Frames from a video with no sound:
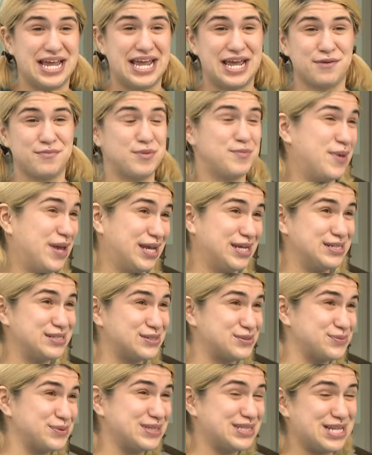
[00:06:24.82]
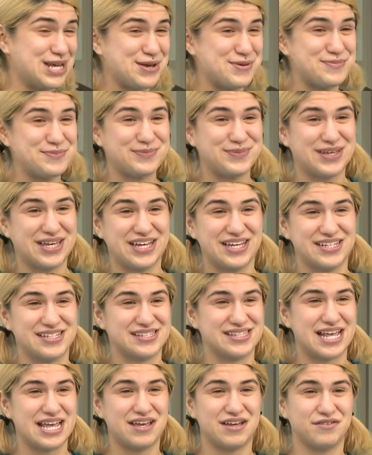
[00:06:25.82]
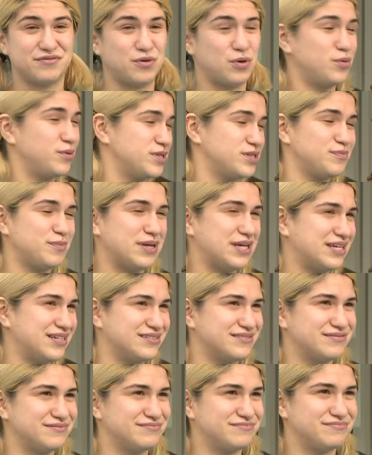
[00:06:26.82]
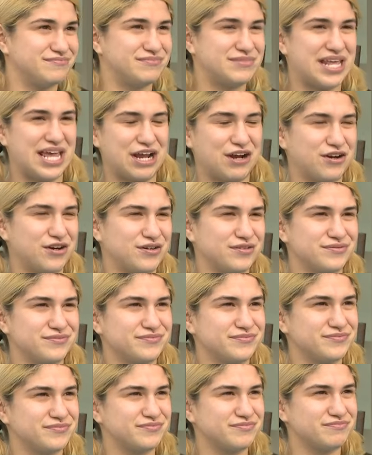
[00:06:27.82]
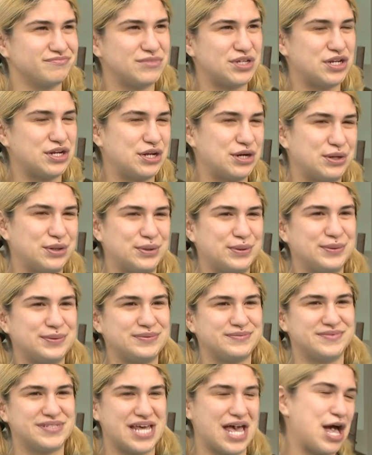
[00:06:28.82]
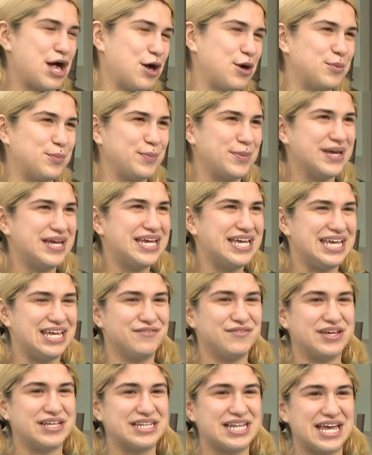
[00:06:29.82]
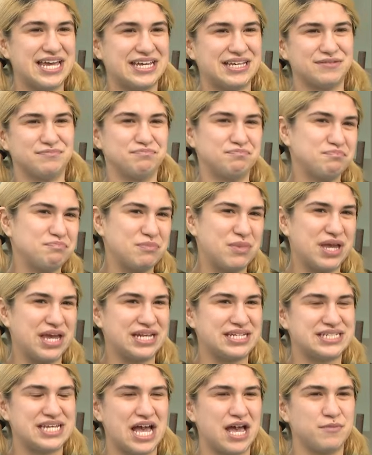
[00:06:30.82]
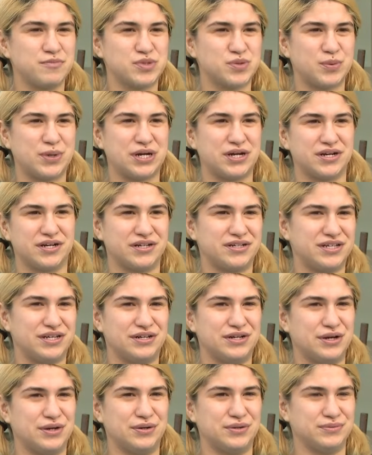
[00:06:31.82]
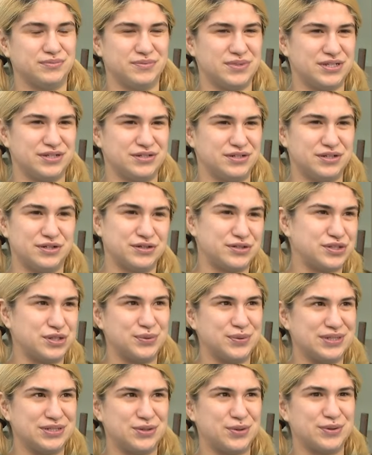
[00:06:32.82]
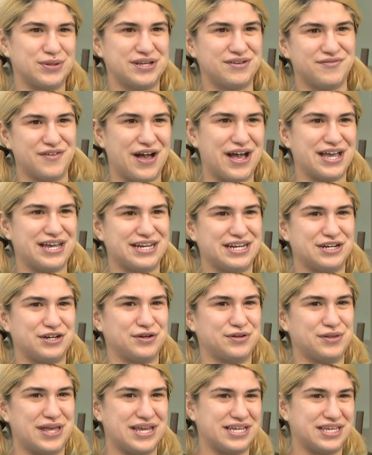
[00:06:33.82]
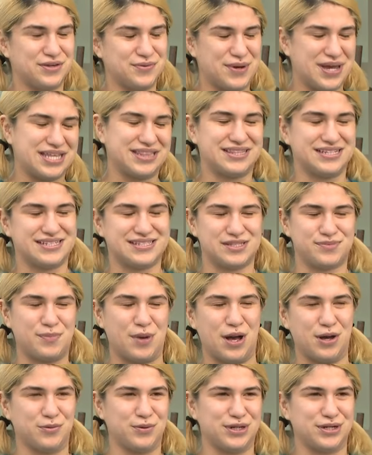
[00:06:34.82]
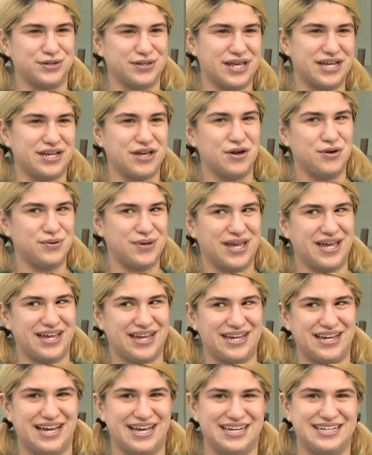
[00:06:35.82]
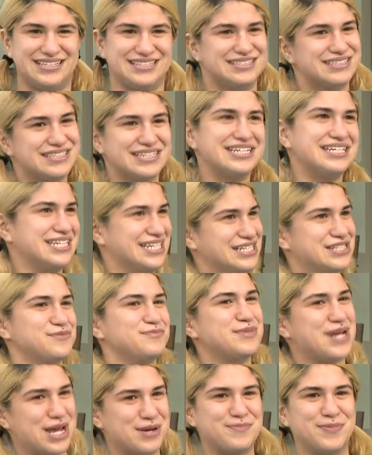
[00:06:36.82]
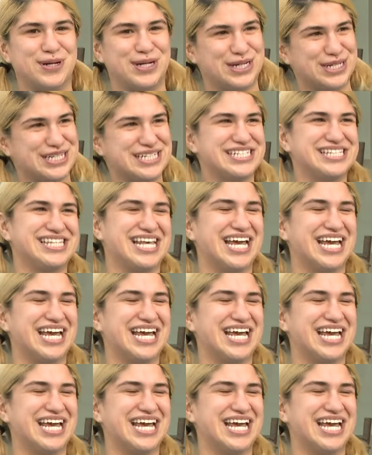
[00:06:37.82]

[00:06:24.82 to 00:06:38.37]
am amazed with them because they have always been there, you know, to help. Even like in times where, you know, you're doing totally fine and you're like, you hit the spot where you're like, okay, I need some diapers.